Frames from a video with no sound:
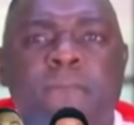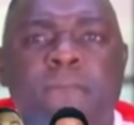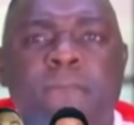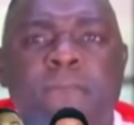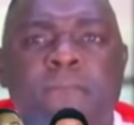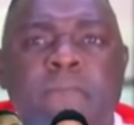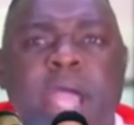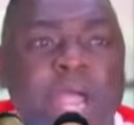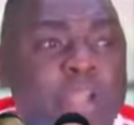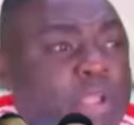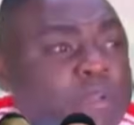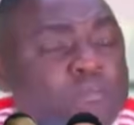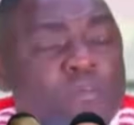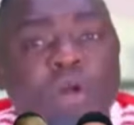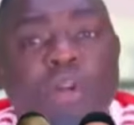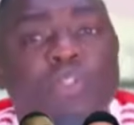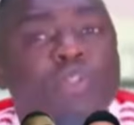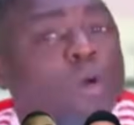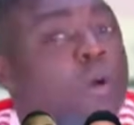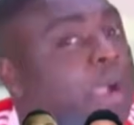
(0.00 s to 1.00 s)
I don't even want
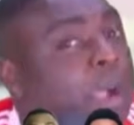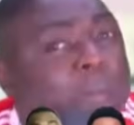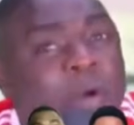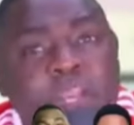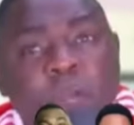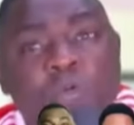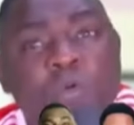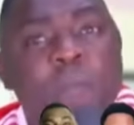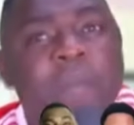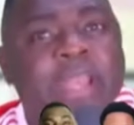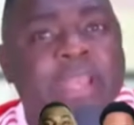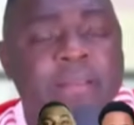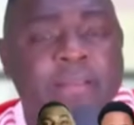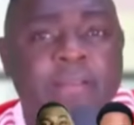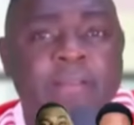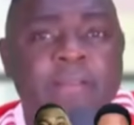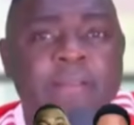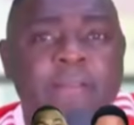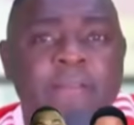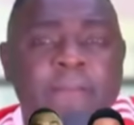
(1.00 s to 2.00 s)
to talk about the woman.
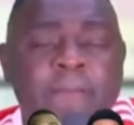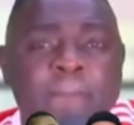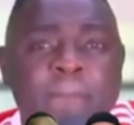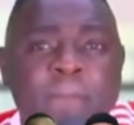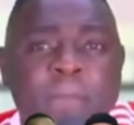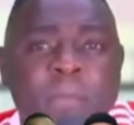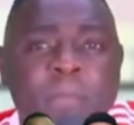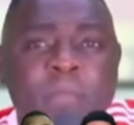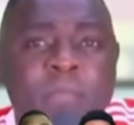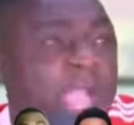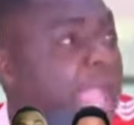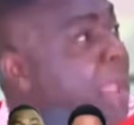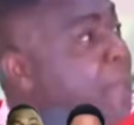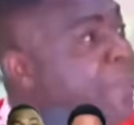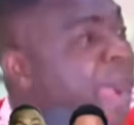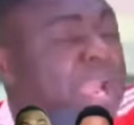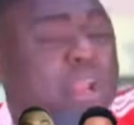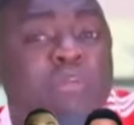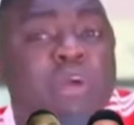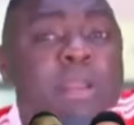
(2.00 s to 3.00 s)
And
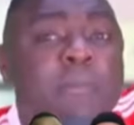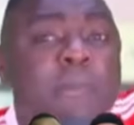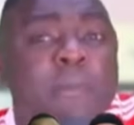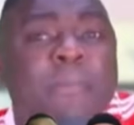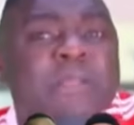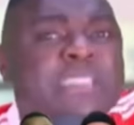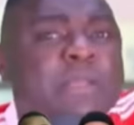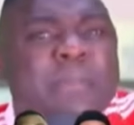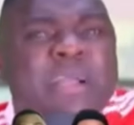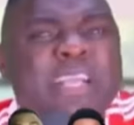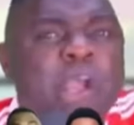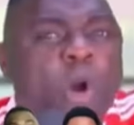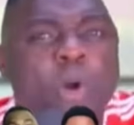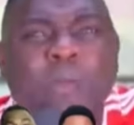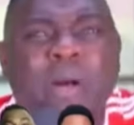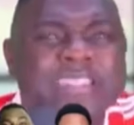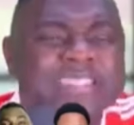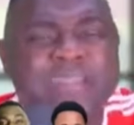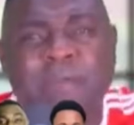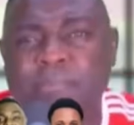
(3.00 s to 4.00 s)
man,
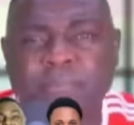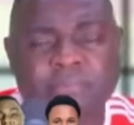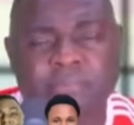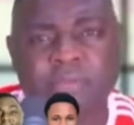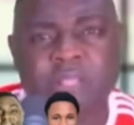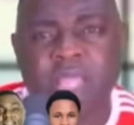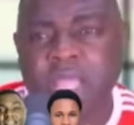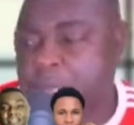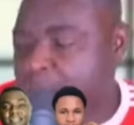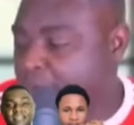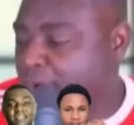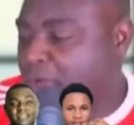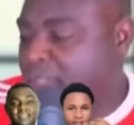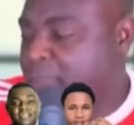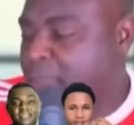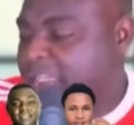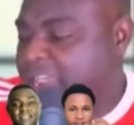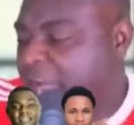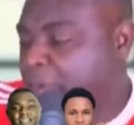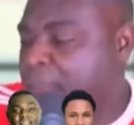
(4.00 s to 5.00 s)
because me
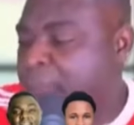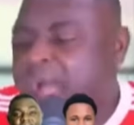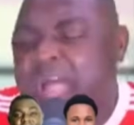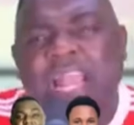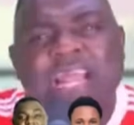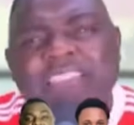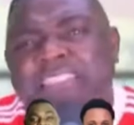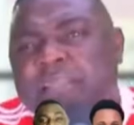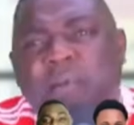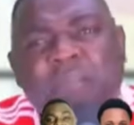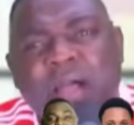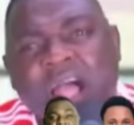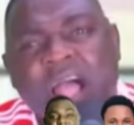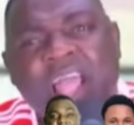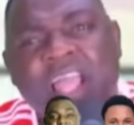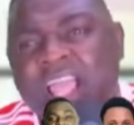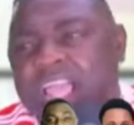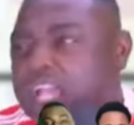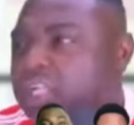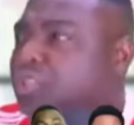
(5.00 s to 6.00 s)
can't ban
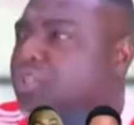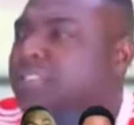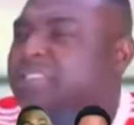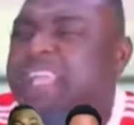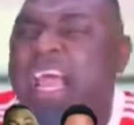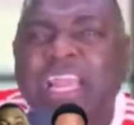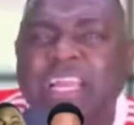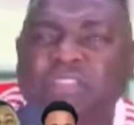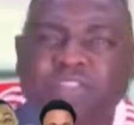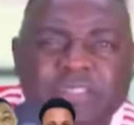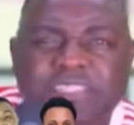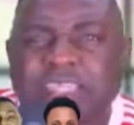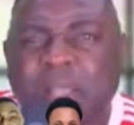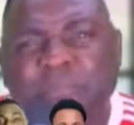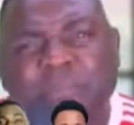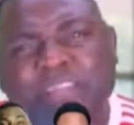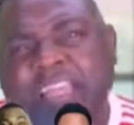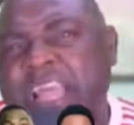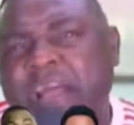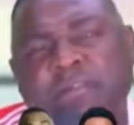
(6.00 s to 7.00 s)
it will turn into
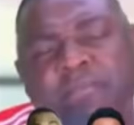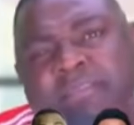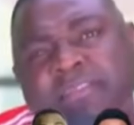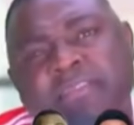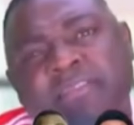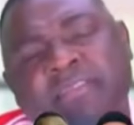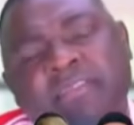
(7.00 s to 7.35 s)
something else.